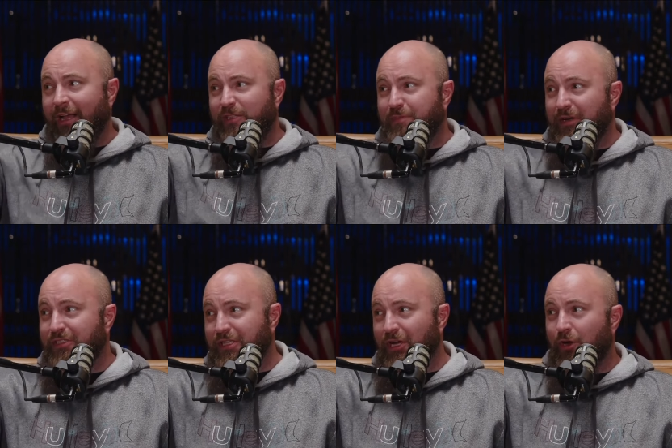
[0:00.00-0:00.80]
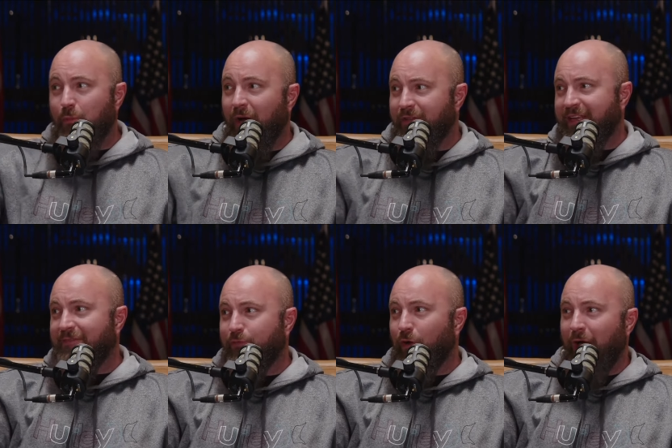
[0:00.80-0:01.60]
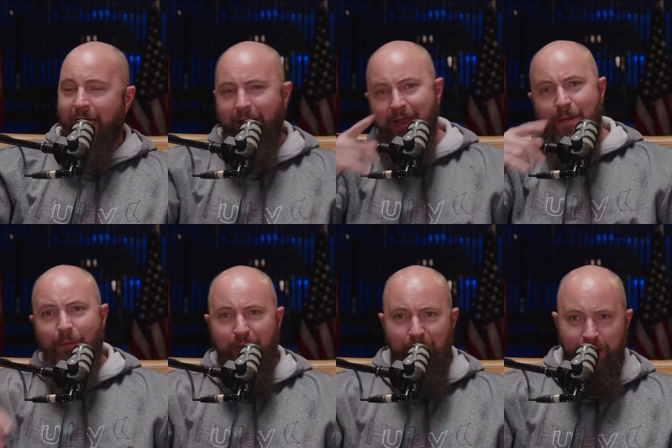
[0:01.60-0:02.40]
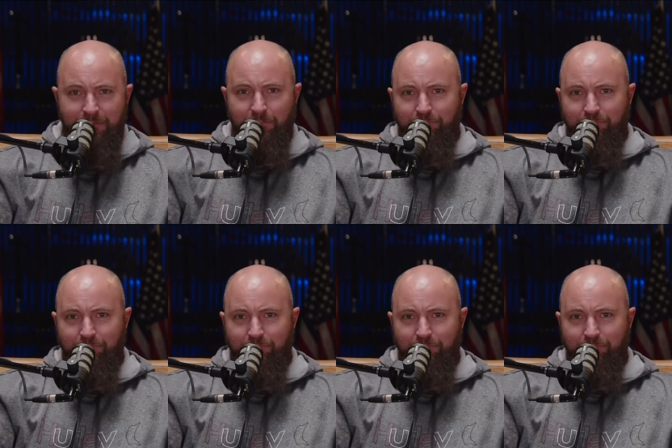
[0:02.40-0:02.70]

conspiracy theory, wear a tinfoil hat. Mm-hmm. Bet you didn't